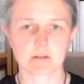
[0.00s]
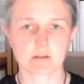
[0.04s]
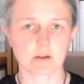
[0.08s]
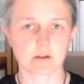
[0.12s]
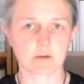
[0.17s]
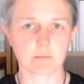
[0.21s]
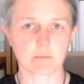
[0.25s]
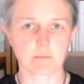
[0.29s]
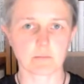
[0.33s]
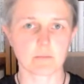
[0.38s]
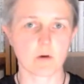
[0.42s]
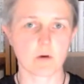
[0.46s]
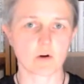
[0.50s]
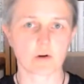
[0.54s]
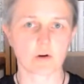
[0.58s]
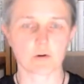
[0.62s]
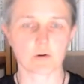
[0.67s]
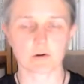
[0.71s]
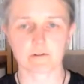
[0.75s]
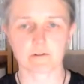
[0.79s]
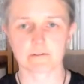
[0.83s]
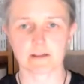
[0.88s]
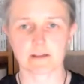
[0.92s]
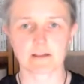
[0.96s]
mock or
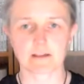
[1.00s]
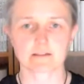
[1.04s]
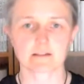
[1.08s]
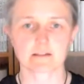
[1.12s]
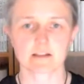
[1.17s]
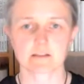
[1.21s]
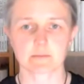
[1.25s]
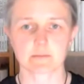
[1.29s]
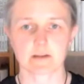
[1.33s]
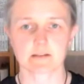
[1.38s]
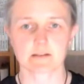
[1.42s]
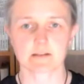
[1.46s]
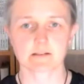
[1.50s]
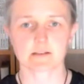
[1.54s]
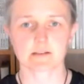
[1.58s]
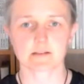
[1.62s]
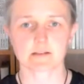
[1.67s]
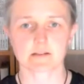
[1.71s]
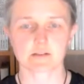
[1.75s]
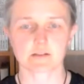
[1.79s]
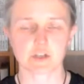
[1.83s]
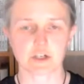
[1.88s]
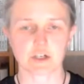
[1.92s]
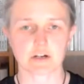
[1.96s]
fake databases
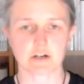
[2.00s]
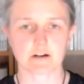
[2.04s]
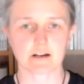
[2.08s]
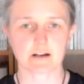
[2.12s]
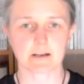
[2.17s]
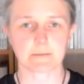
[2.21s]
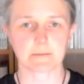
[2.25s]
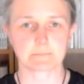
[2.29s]
generally.